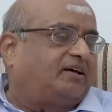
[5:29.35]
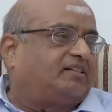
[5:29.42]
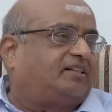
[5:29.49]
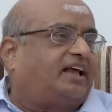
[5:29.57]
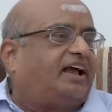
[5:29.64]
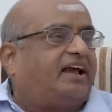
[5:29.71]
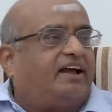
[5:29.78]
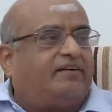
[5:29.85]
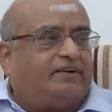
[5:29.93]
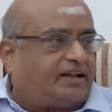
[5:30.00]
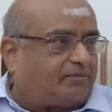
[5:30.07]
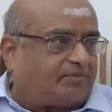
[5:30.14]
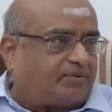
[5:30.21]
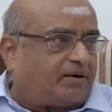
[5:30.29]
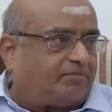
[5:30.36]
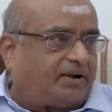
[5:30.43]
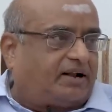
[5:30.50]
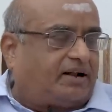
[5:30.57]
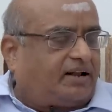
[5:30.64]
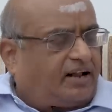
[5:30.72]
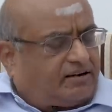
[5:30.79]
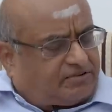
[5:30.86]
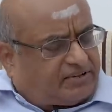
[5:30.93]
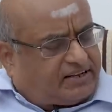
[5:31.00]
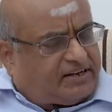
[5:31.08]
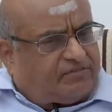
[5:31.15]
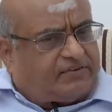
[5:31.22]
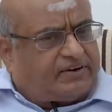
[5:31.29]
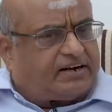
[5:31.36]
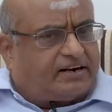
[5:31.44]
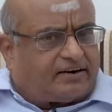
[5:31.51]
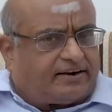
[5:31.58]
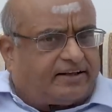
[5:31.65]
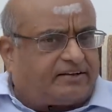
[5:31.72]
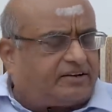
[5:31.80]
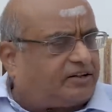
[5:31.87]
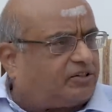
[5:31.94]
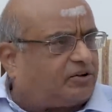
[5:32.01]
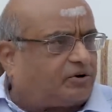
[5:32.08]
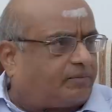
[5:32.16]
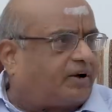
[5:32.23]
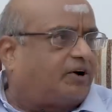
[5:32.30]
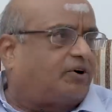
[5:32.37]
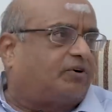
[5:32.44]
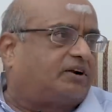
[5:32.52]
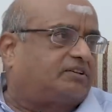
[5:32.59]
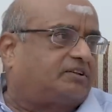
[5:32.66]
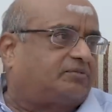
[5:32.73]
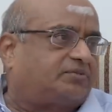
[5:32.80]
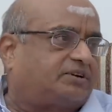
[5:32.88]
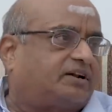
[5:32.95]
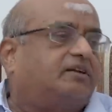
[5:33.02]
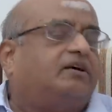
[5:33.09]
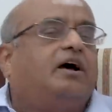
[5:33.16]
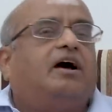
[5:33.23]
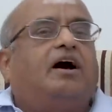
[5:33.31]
They gave it up completely, and significant reduction in the tobacco consumption.